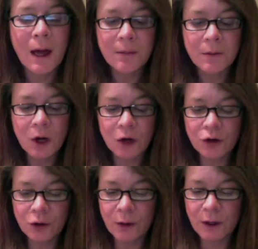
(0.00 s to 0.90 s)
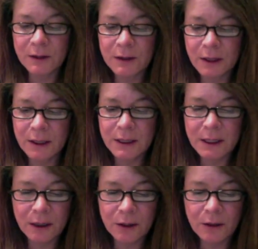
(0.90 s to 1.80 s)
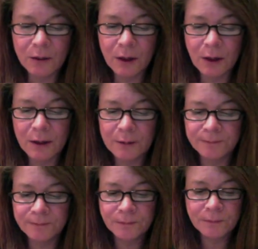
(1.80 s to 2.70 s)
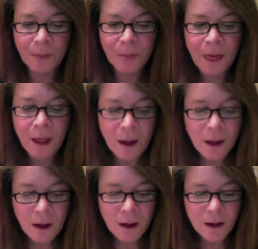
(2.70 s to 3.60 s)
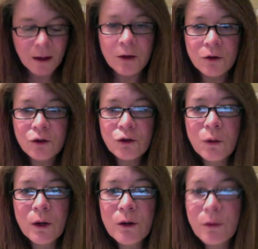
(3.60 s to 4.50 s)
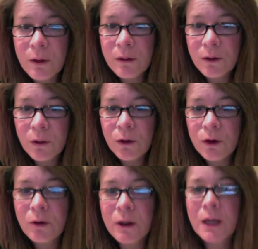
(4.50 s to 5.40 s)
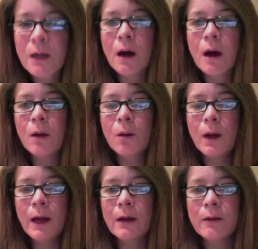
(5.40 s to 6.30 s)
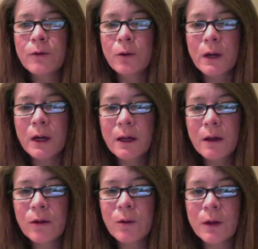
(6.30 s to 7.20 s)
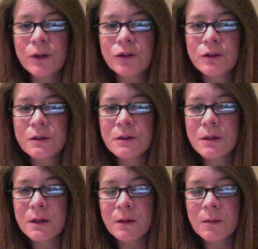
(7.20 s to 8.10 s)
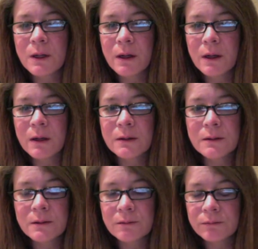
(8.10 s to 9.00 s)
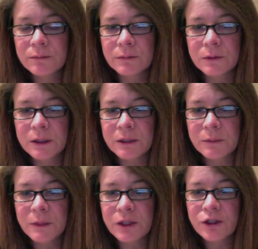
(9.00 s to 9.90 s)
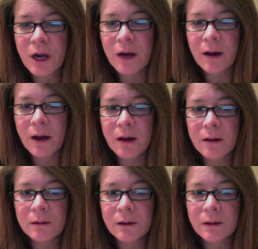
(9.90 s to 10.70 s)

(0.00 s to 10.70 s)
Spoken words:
I'm not sure what else I can tell you. Enjoy your Riva or your Ego, and if there are any other questions that anyone has, give me a shout out,